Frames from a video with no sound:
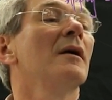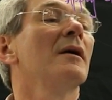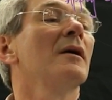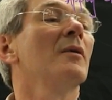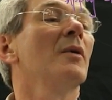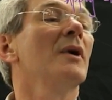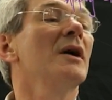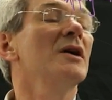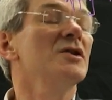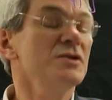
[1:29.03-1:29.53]

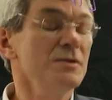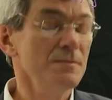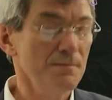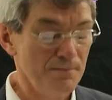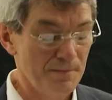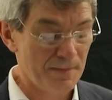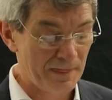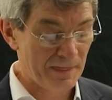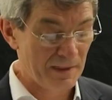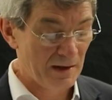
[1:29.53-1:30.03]

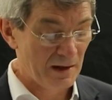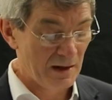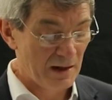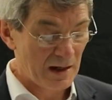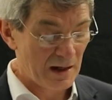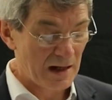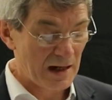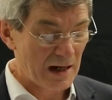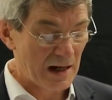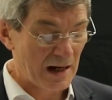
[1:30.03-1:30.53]
equation.
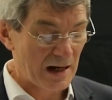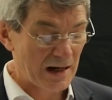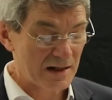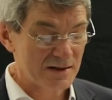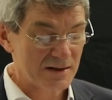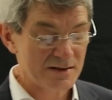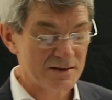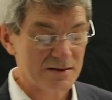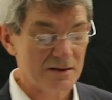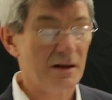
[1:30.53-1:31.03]

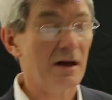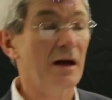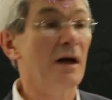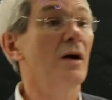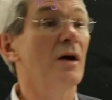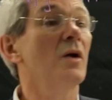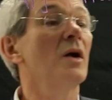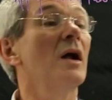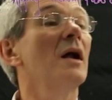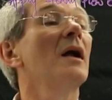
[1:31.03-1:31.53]
And
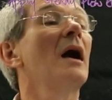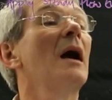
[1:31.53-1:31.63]
I'm